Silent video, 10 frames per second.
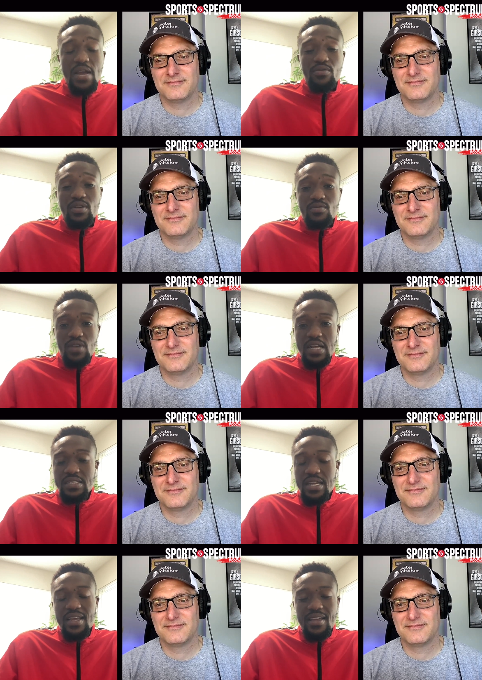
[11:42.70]
Speaker 1: when I really
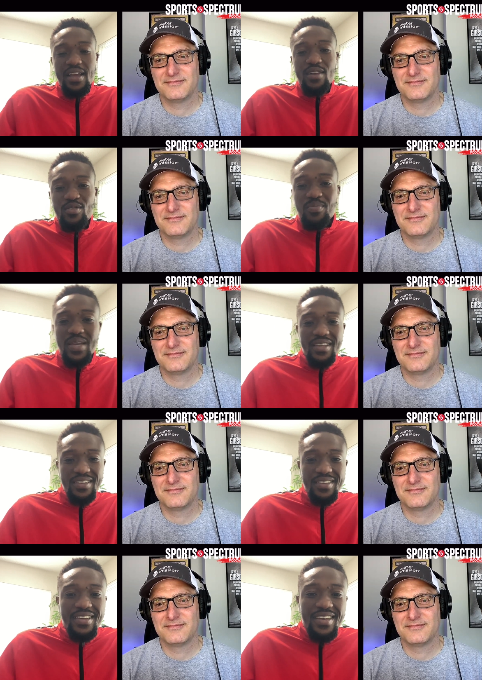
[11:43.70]
realized that hey, I could
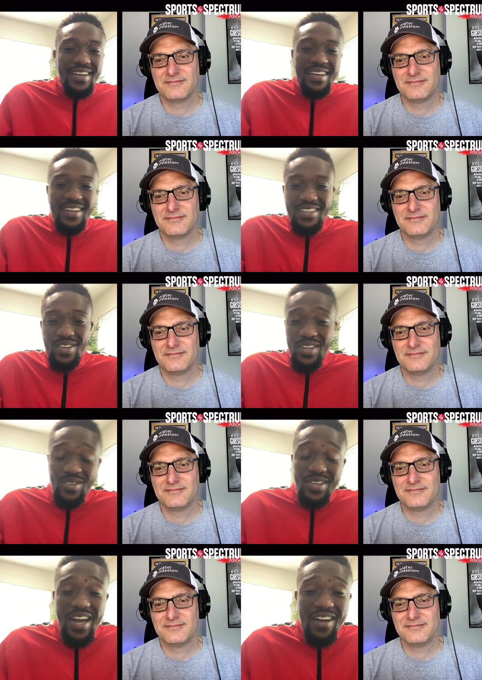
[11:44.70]
make you know
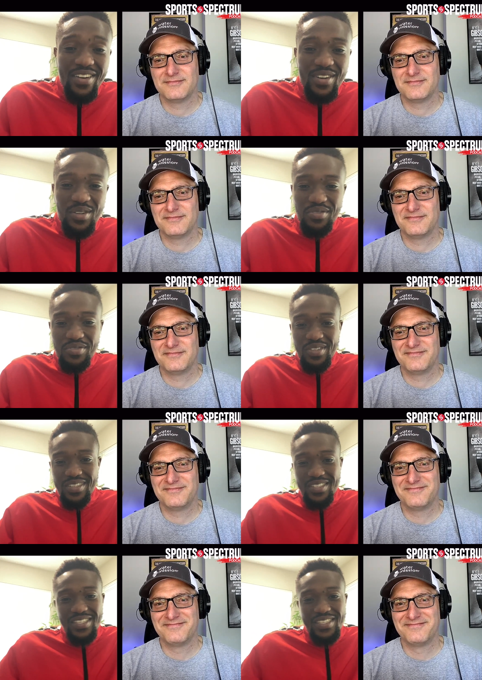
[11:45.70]
a good career of
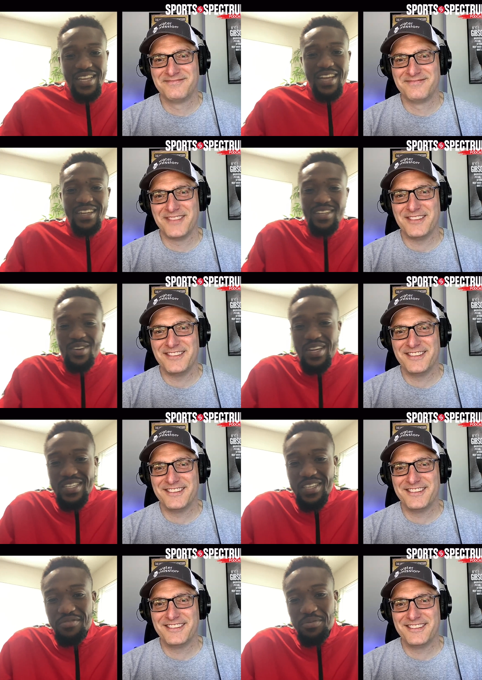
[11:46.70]
this talent
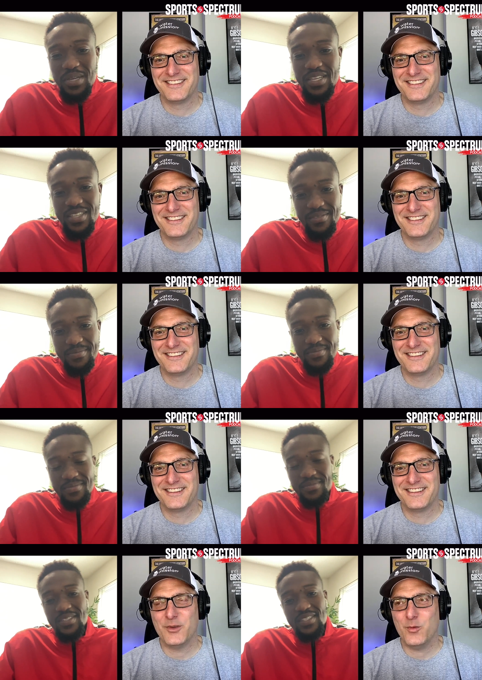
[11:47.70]
God has given me.
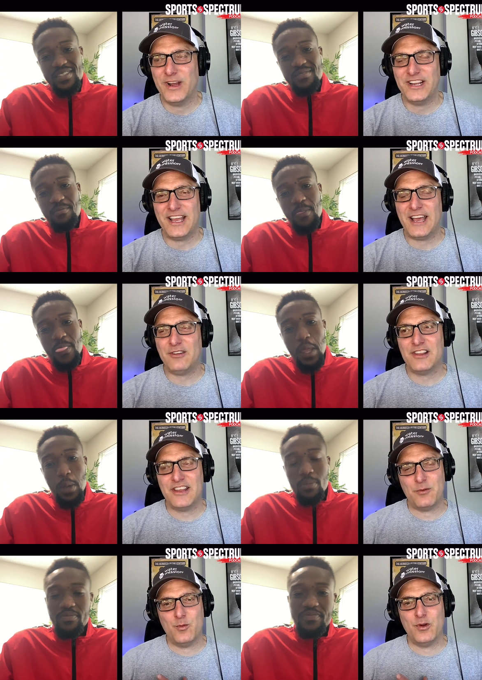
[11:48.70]
Speaker 2: So when how does
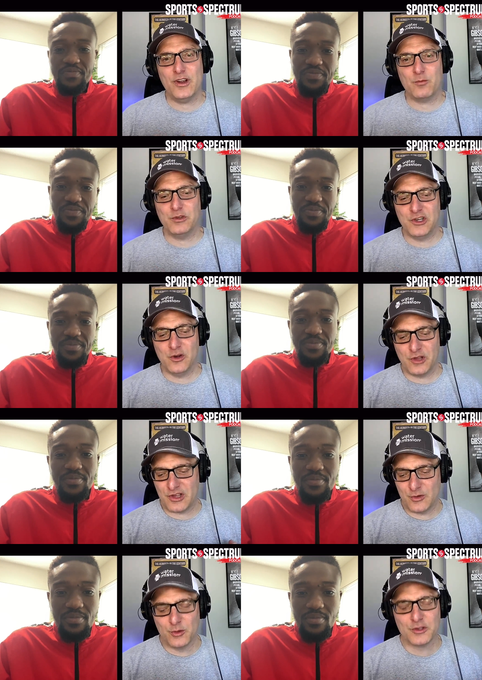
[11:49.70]
that work? Would you go to
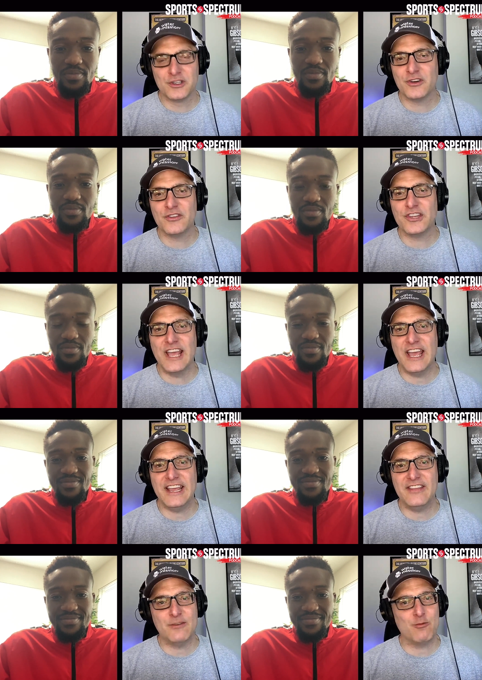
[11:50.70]
school during the
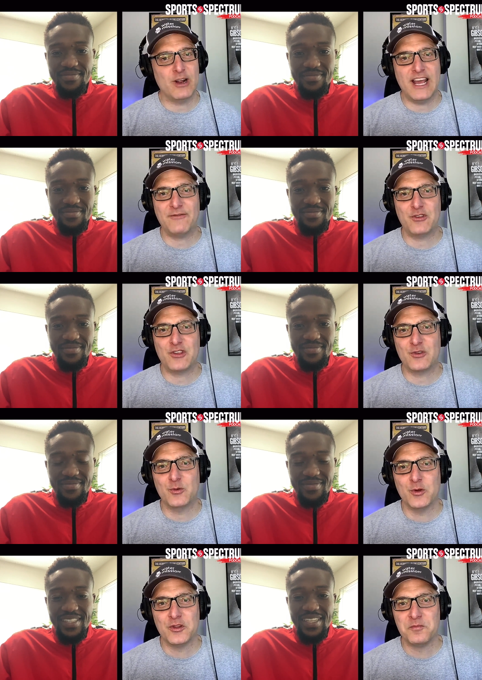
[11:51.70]
day and then right after
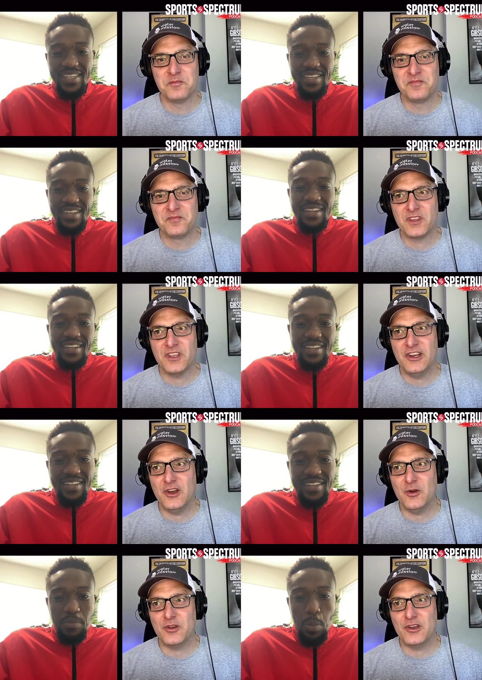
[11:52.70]
school, you
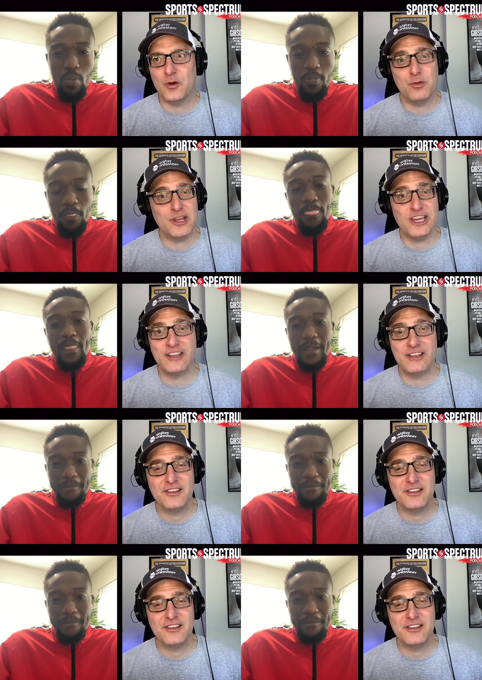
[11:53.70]
know, go play